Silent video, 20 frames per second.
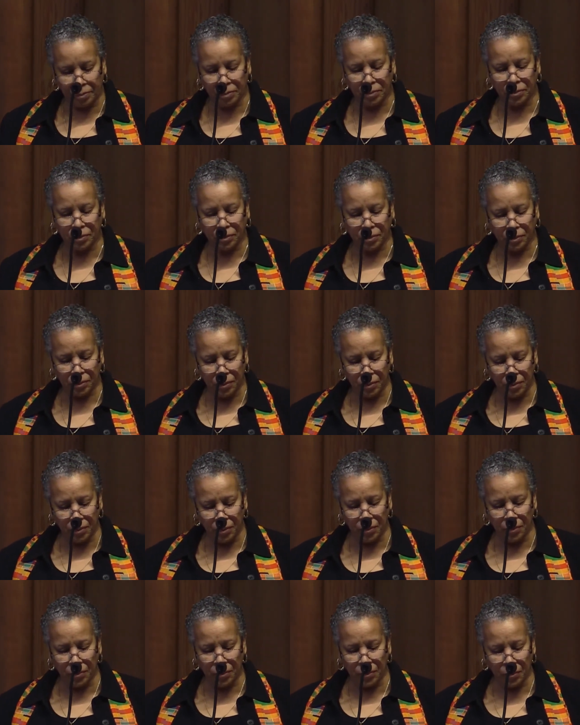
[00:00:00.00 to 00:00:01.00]

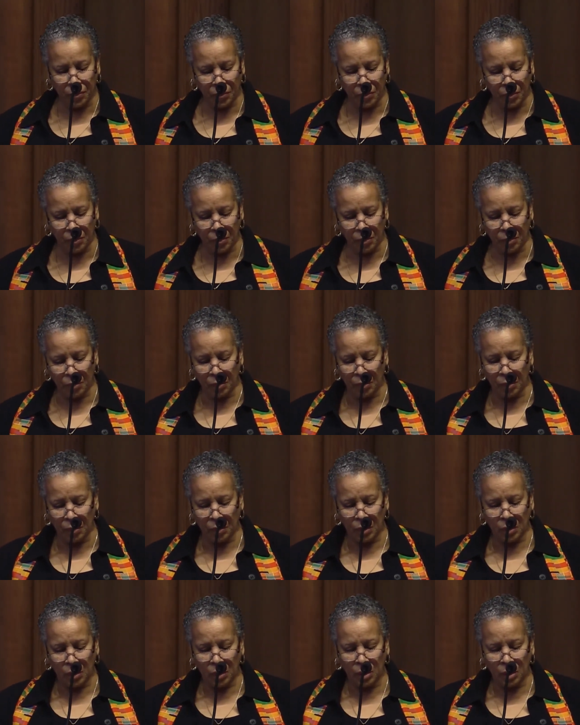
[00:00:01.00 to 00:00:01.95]
Nothing is said.